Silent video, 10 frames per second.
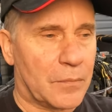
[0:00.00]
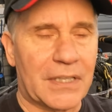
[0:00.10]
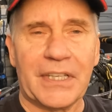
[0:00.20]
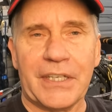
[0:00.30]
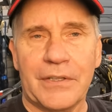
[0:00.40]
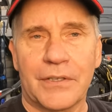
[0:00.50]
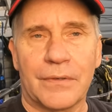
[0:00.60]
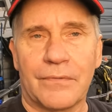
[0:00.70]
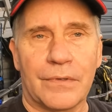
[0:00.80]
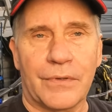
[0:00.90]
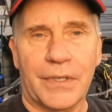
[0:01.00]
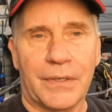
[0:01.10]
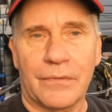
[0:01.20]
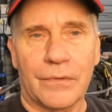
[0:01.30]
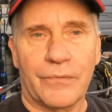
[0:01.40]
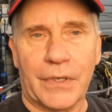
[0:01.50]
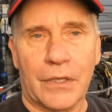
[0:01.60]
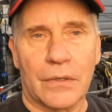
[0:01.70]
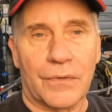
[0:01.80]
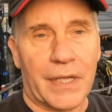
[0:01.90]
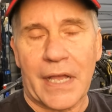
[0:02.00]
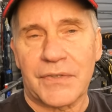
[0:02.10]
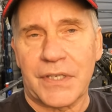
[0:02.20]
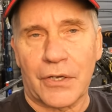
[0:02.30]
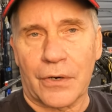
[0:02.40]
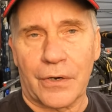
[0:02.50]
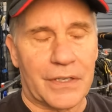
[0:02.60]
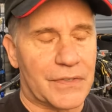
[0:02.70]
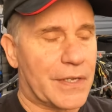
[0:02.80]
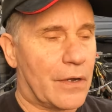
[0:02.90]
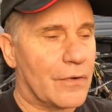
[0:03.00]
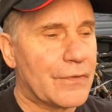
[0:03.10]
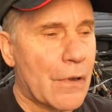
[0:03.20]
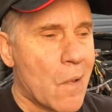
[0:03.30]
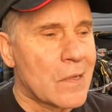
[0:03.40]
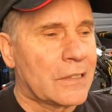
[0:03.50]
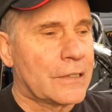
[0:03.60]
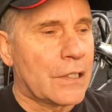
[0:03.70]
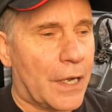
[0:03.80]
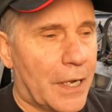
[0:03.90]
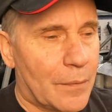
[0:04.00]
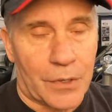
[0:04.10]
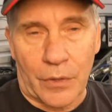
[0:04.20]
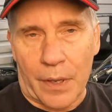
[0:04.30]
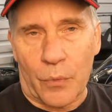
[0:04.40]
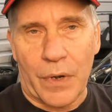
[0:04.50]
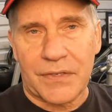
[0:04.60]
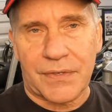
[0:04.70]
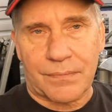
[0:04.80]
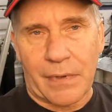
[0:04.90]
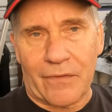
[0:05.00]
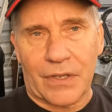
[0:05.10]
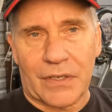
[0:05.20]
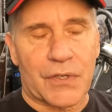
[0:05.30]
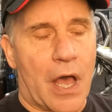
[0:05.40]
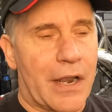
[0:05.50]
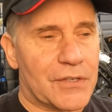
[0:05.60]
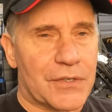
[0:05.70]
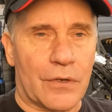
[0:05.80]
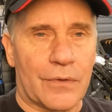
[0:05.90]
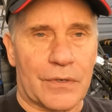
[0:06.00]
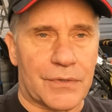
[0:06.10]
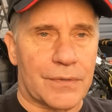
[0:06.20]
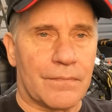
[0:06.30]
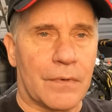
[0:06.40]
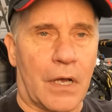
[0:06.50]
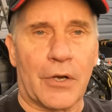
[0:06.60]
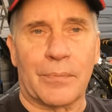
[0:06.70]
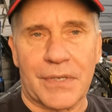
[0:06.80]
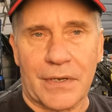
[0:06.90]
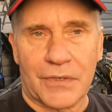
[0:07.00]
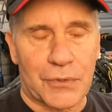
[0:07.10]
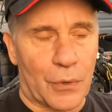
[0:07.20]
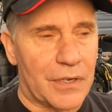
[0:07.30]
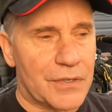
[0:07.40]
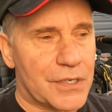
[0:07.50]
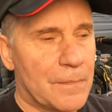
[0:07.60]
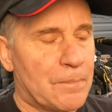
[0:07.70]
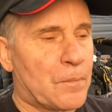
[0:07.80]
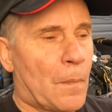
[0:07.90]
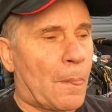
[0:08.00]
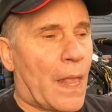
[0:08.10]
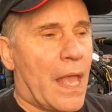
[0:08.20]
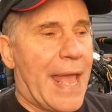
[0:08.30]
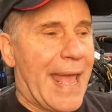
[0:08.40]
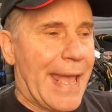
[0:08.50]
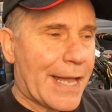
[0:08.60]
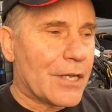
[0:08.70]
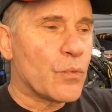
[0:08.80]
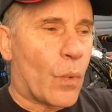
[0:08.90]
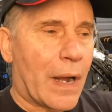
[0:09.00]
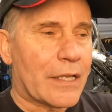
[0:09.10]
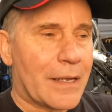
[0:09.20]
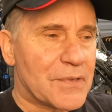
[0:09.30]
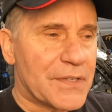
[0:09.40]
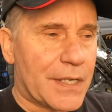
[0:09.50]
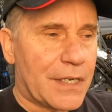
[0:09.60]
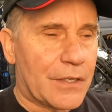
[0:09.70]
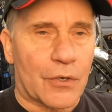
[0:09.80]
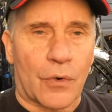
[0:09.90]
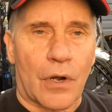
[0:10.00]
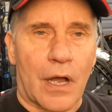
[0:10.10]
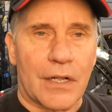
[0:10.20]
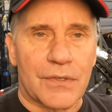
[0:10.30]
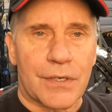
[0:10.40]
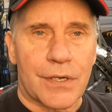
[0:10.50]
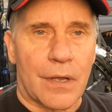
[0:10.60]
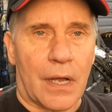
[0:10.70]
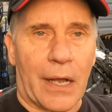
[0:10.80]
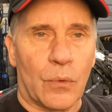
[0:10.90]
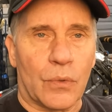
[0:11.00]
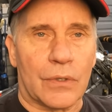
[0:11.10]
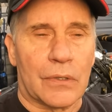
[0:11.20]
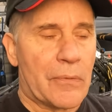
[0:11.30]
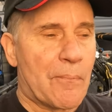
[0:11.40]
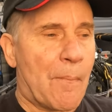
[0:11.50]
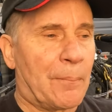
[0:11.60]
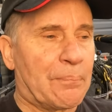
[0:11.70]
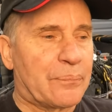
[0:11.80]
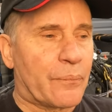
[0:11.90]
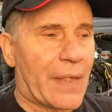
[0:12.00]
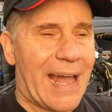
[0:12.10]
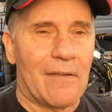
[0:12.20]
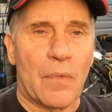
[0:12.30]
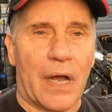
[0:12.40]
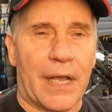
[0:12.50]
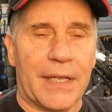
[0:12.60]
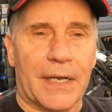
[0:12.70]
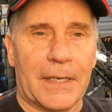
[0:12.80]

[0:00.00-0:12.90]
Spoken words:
clean the video, the SD card itself, you know, erase everything that's on it, so there's 100% of storage. And while I'm sitting in the garage, I will have my